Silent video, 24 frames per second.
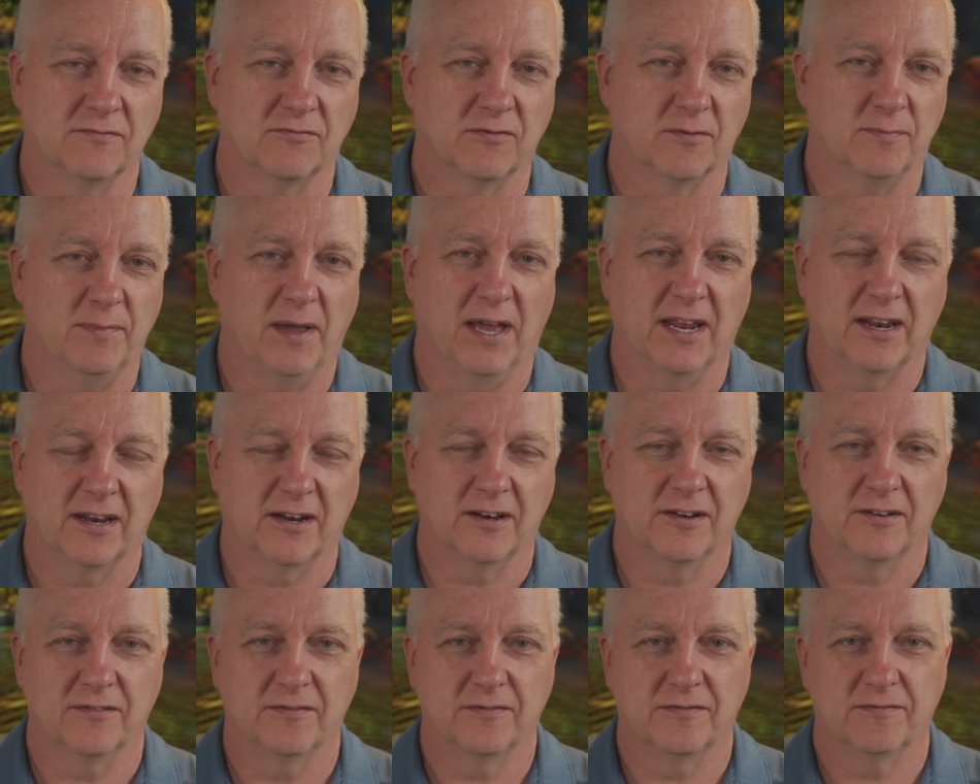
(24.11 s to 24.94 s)

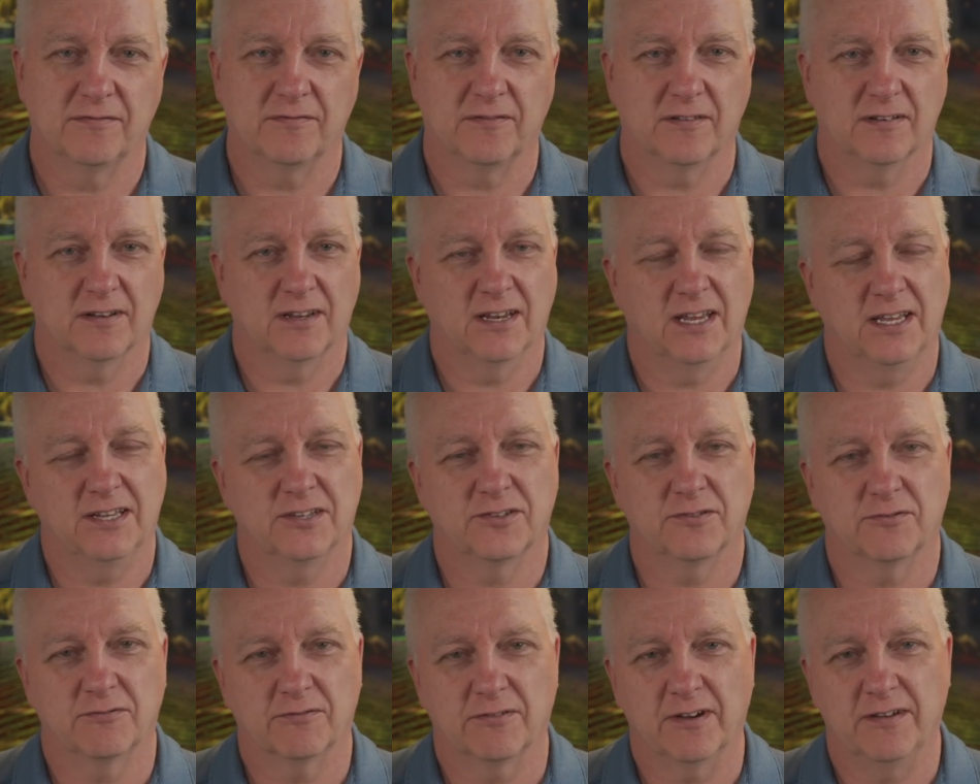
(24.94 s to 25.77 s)
repetitive
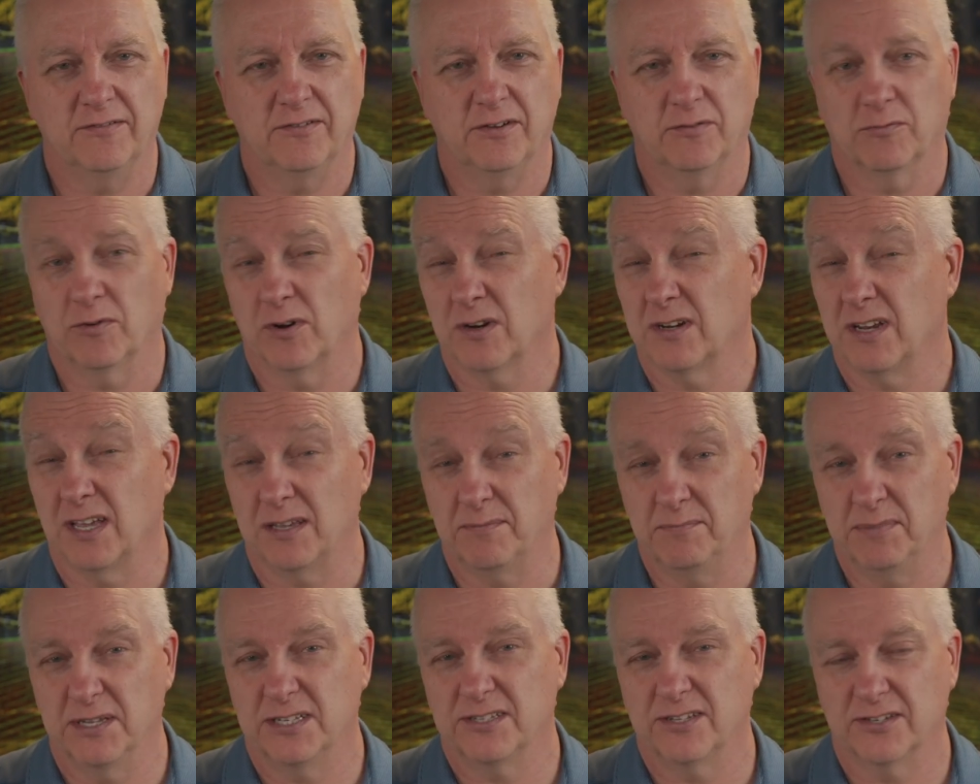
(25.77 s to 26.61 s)
laser engraving work
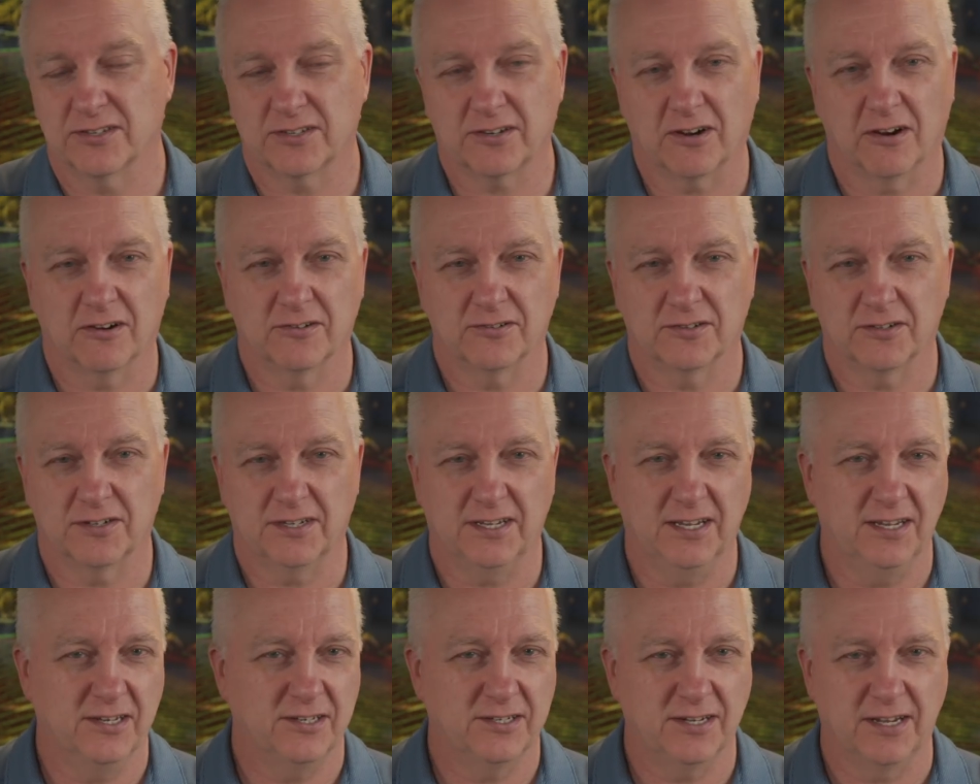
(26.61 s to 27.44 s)
like business cards or
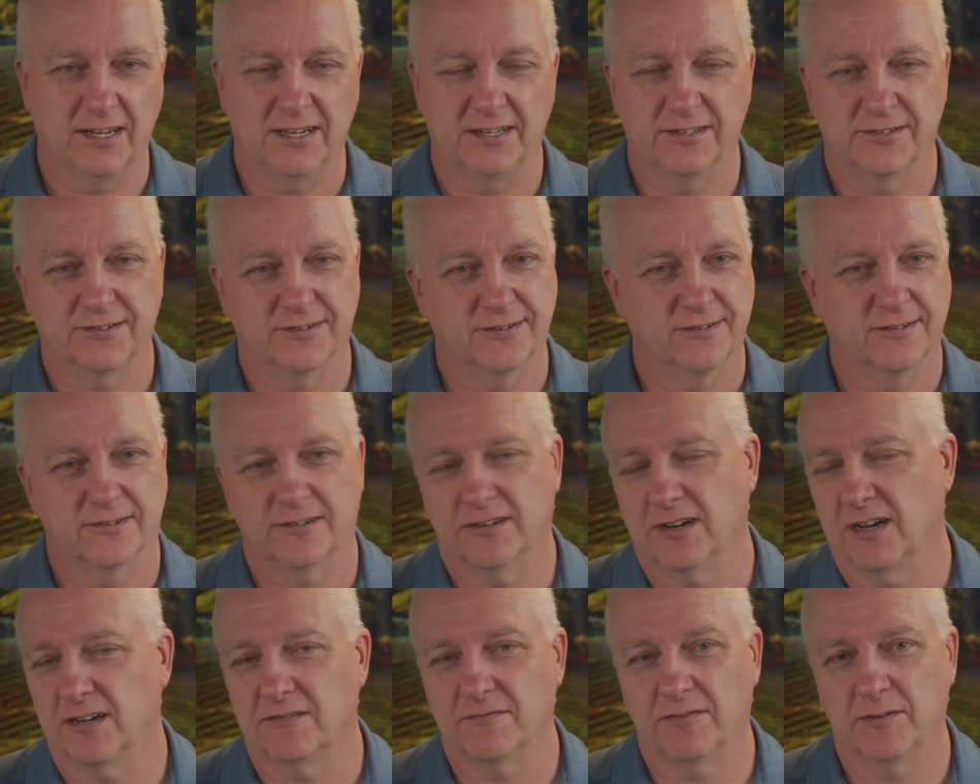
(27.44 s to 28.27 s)
keychains, or
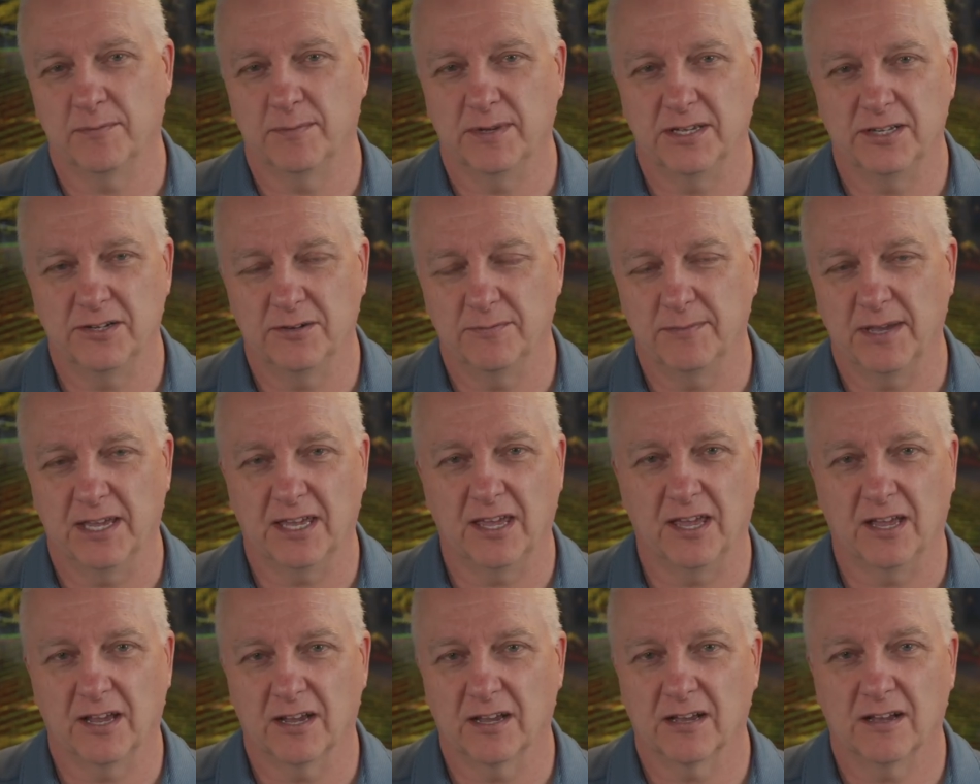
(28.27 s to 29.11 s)
God forbid you're
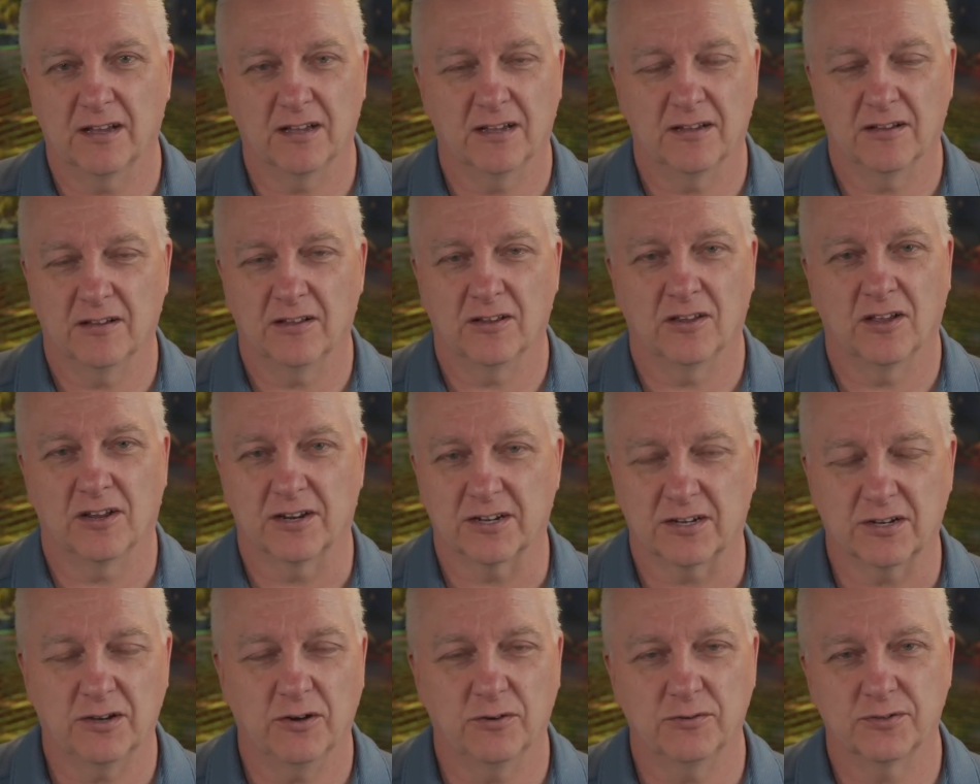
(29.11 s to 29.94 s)
making a lot
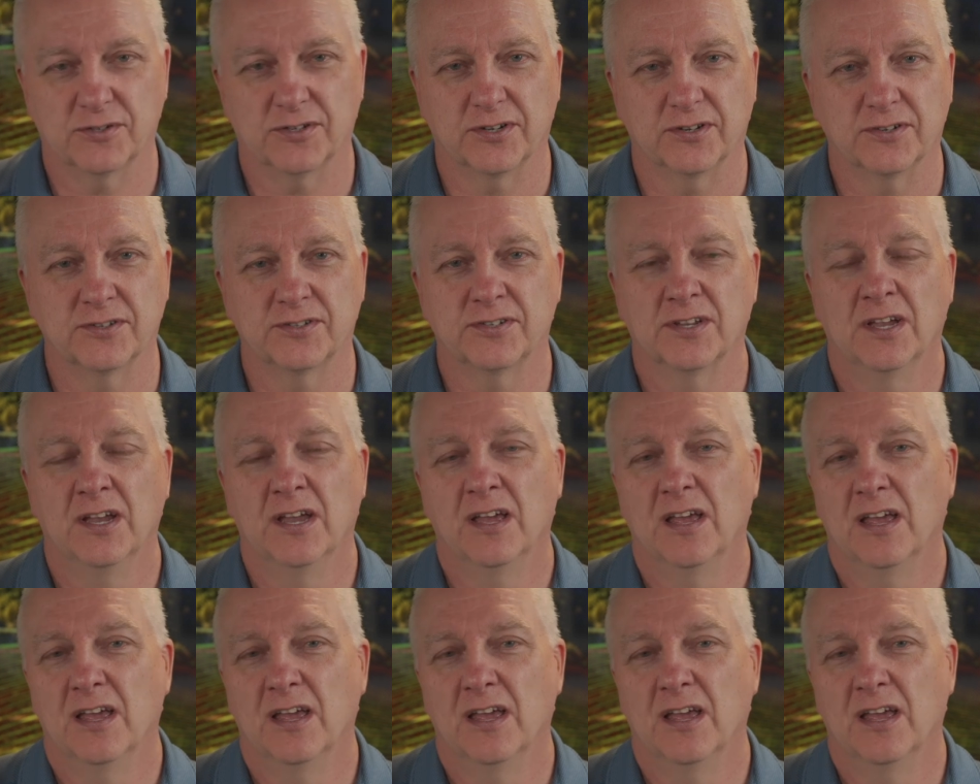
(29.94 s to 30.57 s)
of coasters,